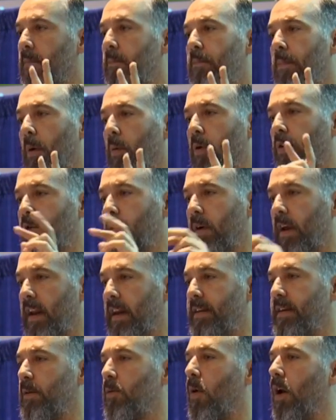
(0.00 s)
But we're doing an
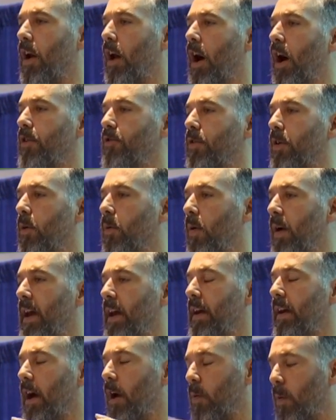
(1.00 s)

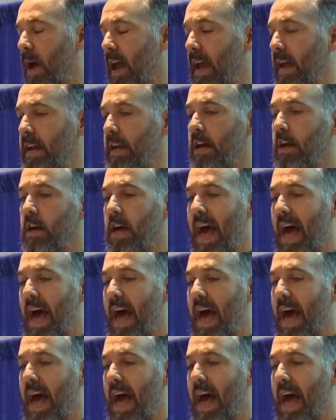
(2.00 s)
18100 array